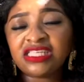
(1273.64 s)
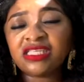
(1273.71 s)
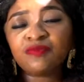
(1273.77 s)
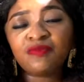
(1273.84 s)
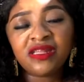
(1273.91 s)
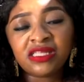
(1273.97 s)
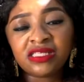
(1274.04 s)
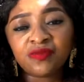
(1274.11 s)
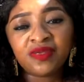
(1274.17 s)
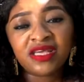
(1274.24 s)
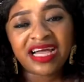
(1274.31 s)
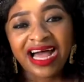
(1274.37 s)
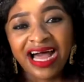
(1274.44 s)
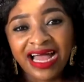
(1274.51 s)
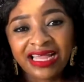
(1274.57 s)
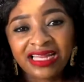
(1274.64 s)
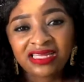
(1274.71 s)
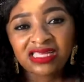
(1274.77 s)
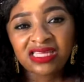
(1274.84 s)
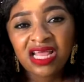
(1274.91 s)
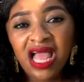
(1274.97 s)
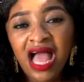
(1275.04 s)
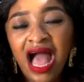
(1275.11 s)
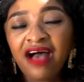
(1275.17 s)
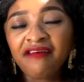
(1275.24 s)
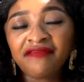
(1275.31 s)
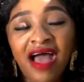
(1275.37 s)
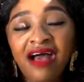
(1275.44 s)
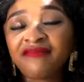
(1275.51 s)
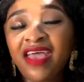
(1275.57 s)
Just please be kind.
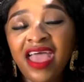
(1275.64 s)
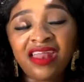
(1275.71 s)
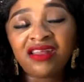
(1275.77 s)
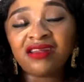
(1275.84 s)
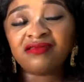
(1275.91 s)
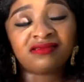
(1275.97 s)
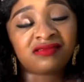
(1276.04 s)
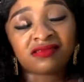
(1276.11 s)
I've had it